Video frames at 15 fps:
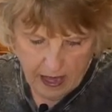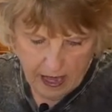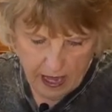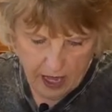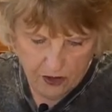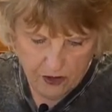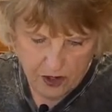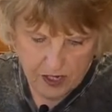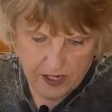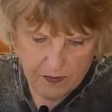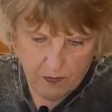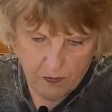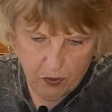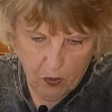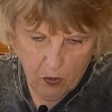and just
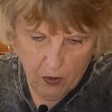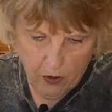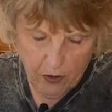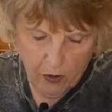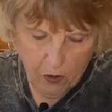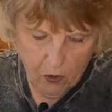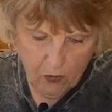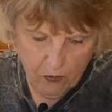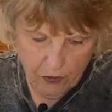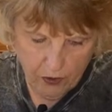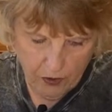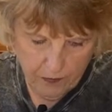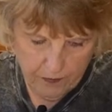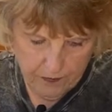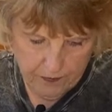pour it over